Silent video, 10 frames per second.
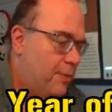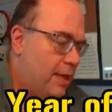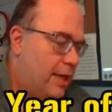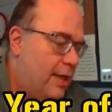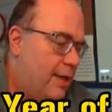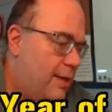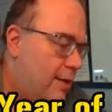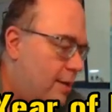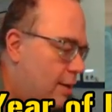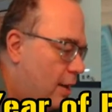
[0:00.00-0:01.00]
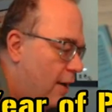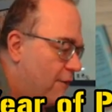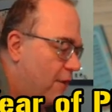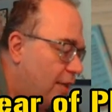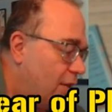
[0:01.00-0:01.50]
Uh, a
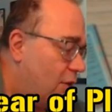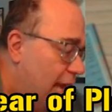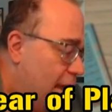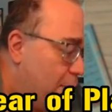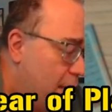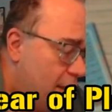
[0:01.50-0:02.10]
fun little game.